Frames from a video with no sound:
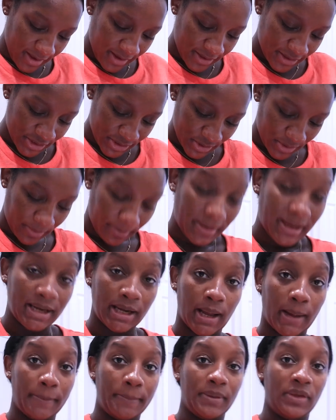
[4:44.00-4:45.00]
So it might
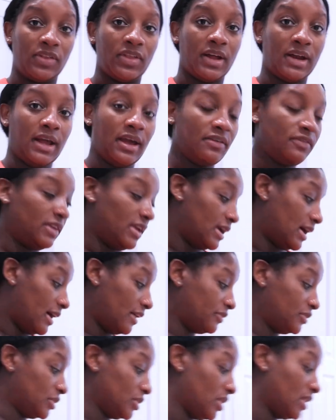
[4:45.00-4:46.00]
not be that heavy
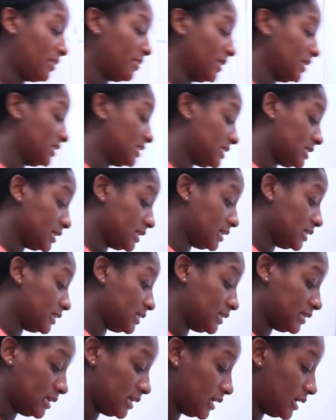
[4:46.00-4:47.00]
after all, but
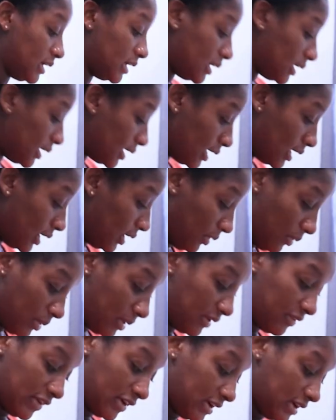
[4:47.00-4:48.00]

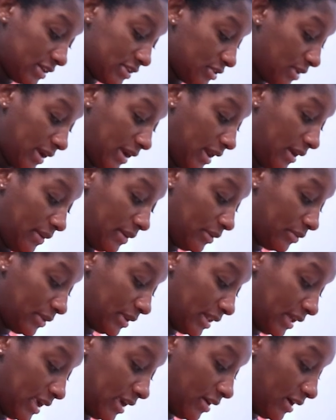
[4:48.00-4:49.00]
whatever it is right now, I don't
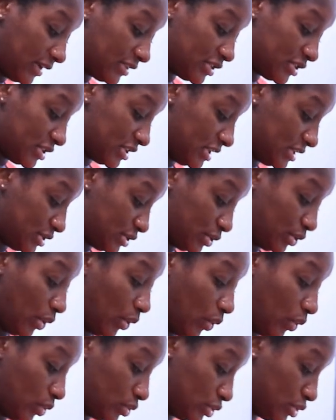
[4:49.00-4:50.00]
really care. I just need to
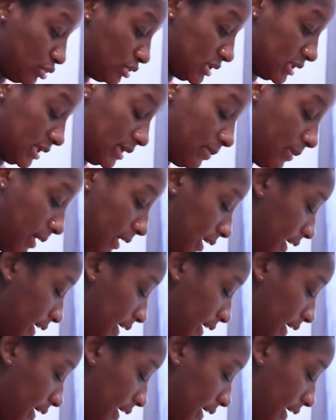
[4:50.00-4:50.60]
go to sleep right